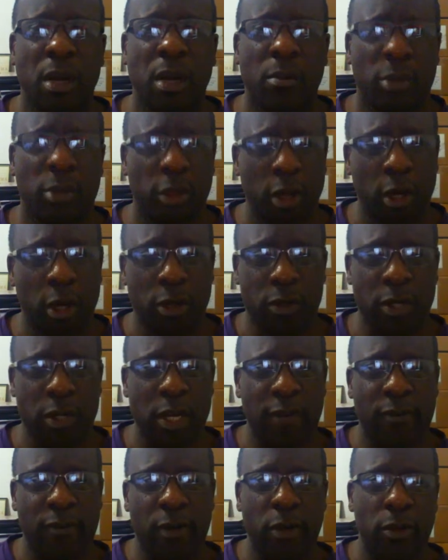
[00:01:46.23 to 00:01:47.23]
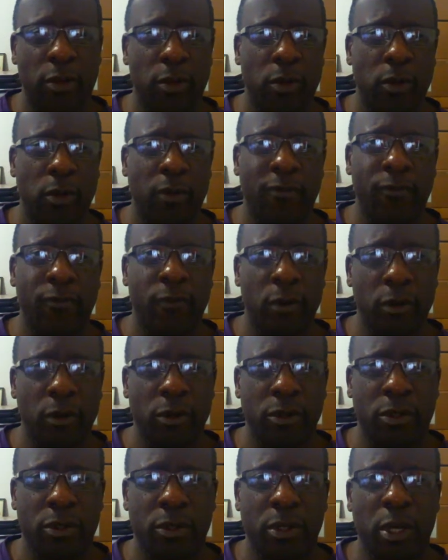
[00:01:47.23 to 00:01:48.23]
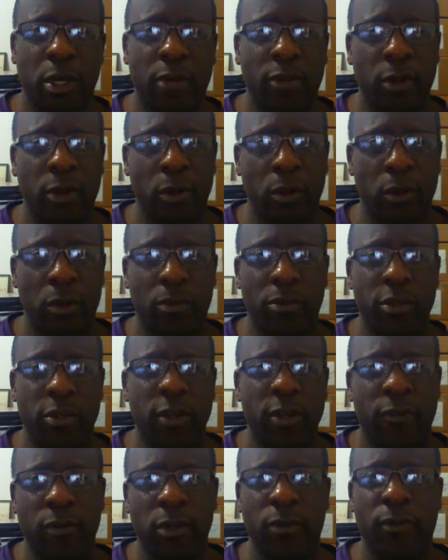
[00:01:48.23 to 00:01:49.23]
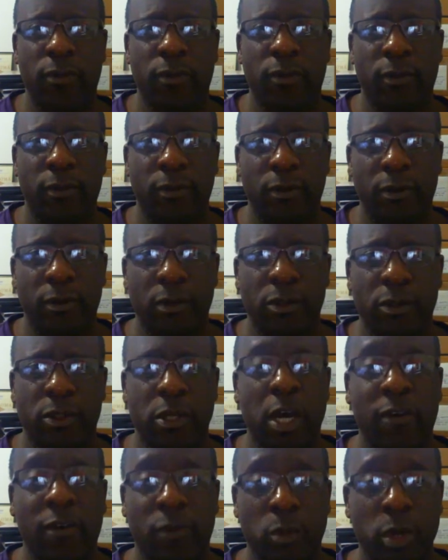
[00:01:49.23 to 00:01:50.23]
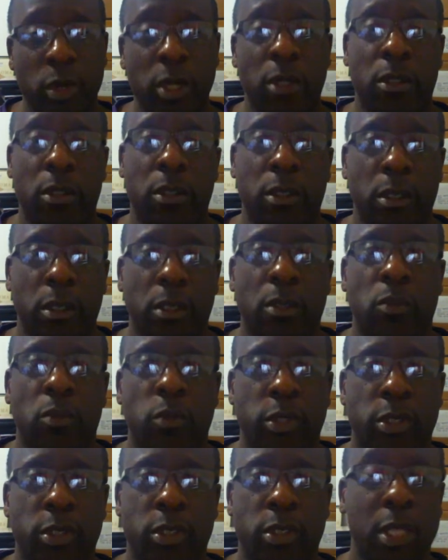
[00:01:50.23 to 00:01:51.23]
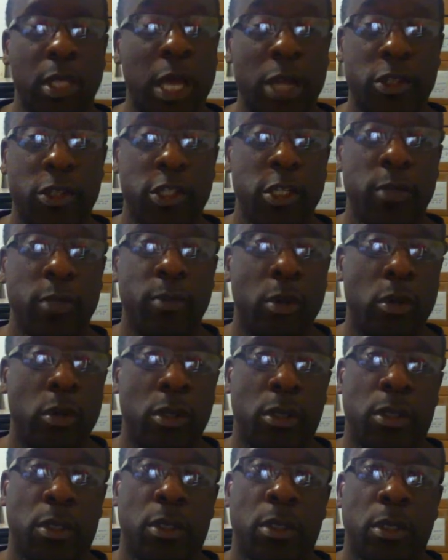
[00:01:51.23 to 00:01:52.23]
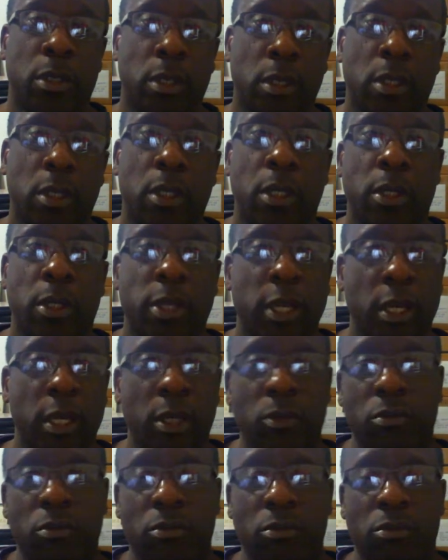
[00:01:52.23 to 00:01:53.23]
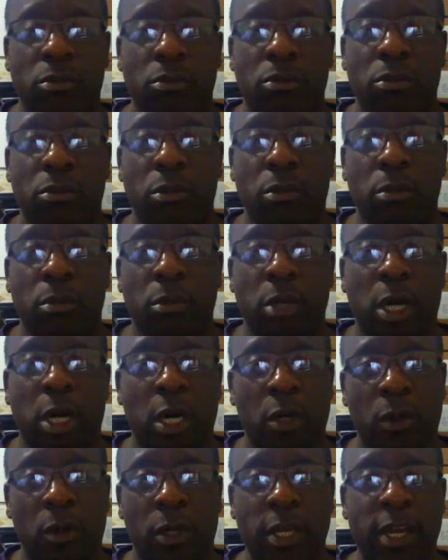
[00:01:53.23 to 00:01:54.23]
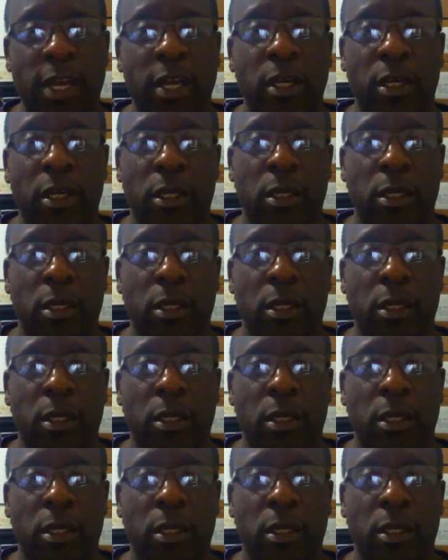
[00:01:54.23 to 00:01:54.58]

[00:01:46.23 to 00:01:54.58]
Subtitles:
But they also have other different software, which is a lot cheaper than AutoCAD.